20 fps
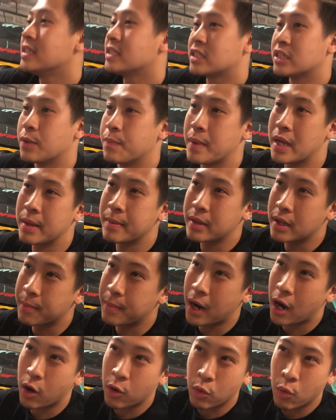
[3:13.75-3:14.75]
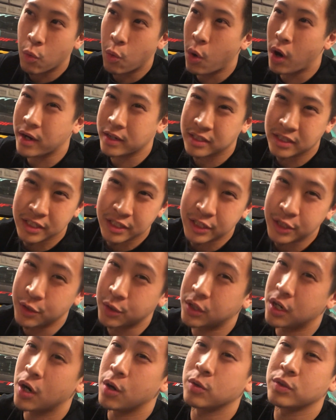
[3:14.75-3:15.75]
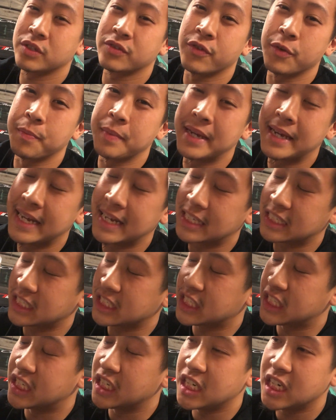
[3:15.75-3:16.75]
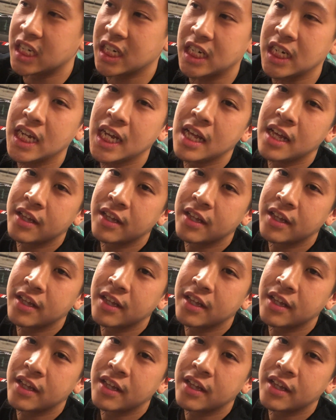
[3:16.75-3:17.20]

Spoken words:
So maybe about 1 to 2 coats for me is good.